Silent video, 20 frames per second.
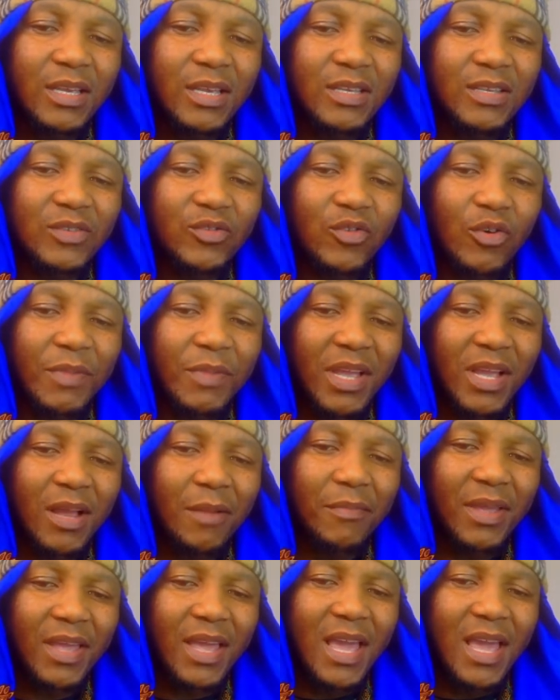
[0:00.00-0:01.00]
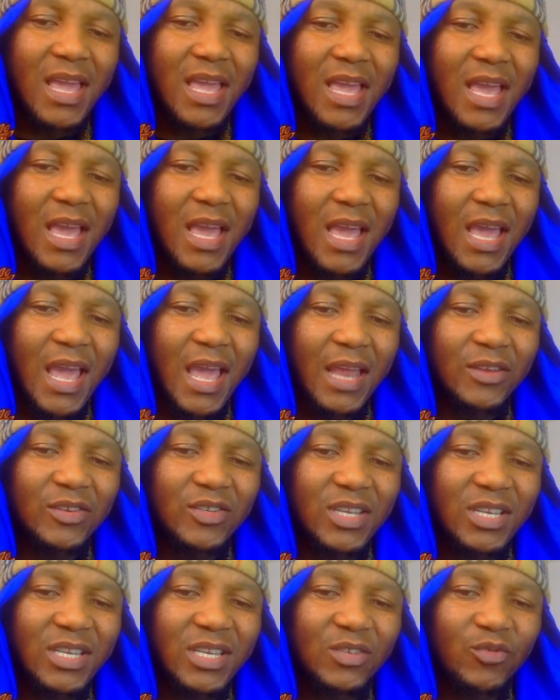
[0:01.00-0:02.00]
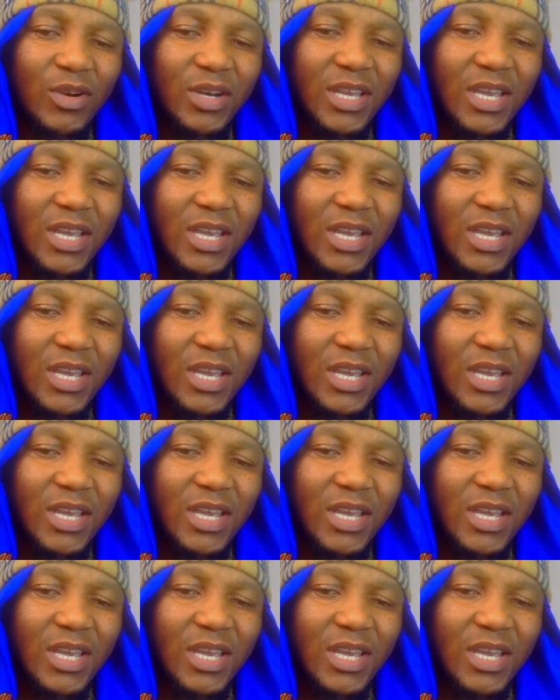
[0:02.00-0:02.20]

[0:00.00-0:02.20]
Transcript: It's going to become k. And you see this one